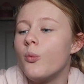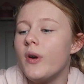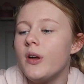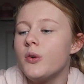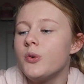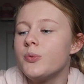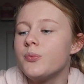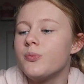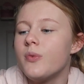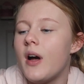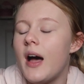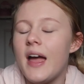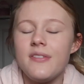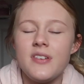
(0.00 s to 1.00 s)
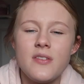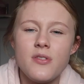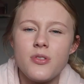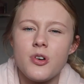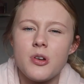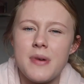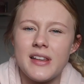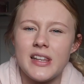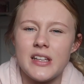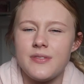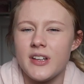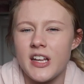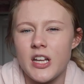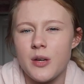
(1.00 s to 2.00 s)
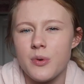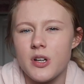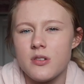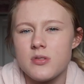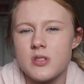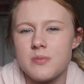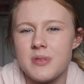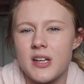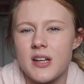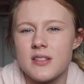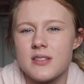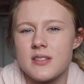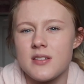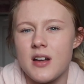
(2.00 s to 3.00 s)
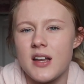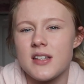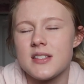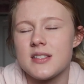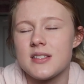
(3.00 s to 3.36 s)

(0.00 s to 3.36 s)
Well, I've never thought about living anywhere else because it's kind of